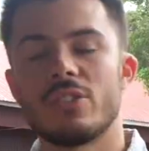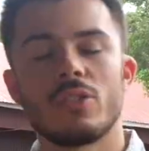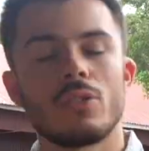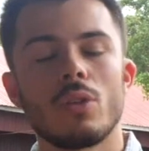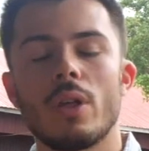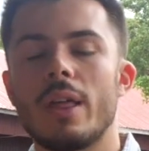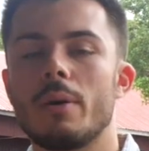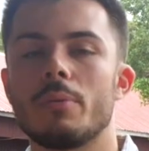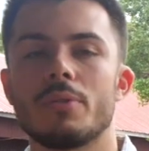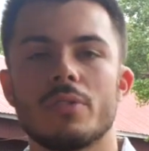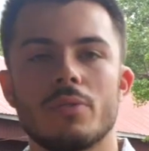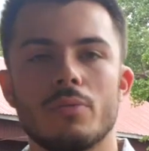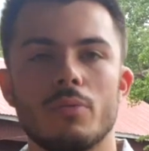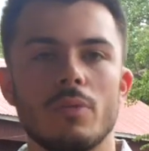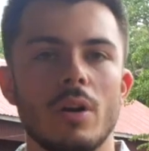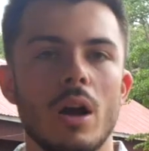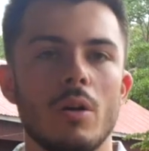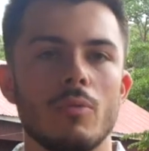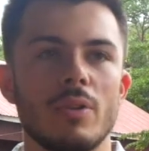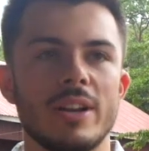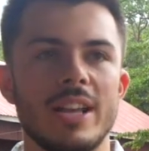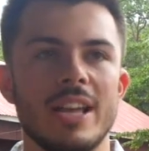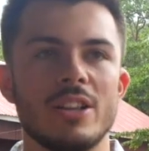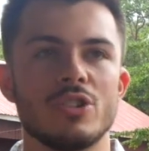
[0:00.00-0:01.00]
just thought that was
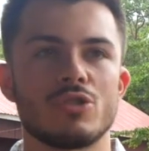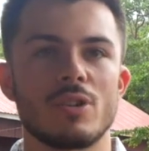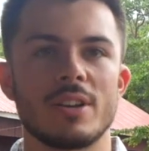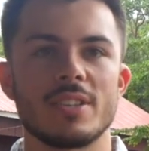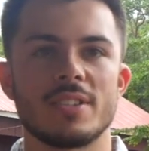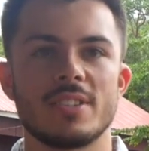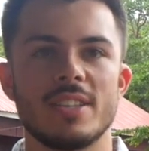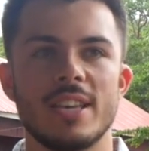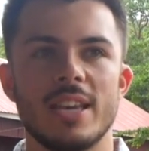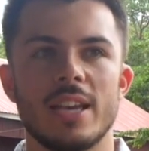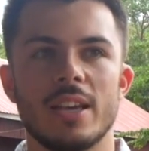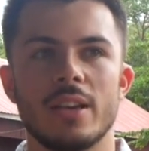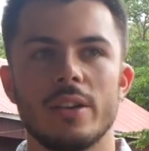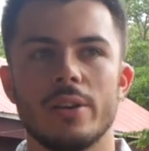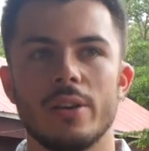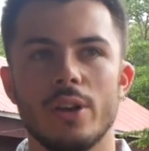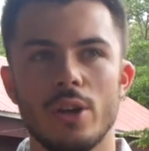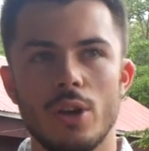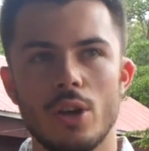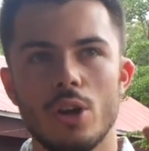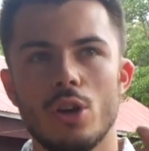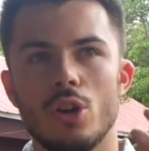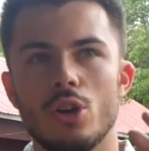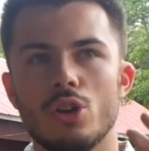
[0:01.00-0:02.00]
a really
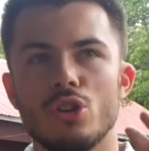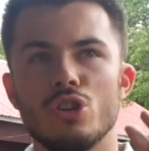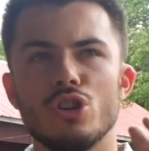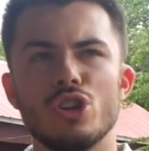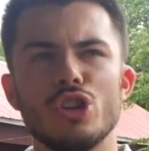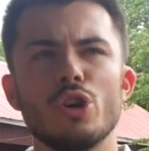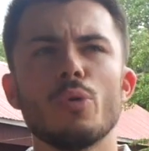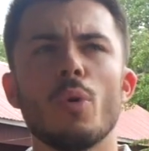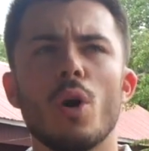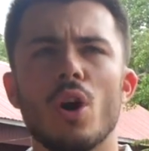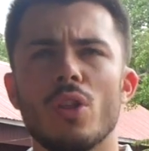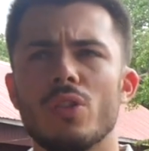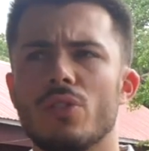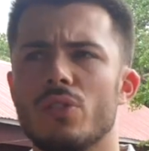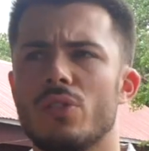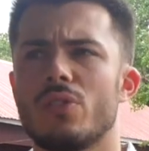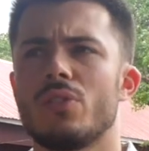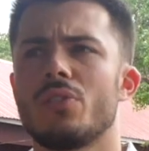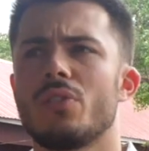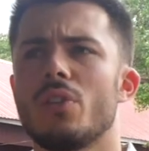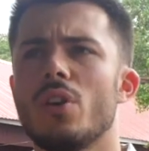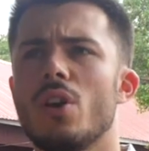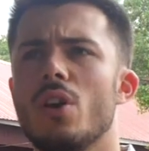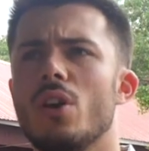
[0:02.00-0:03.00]
interesting
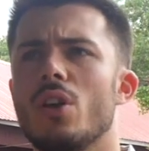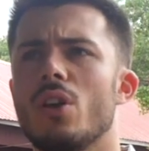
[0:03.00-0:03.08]
nuance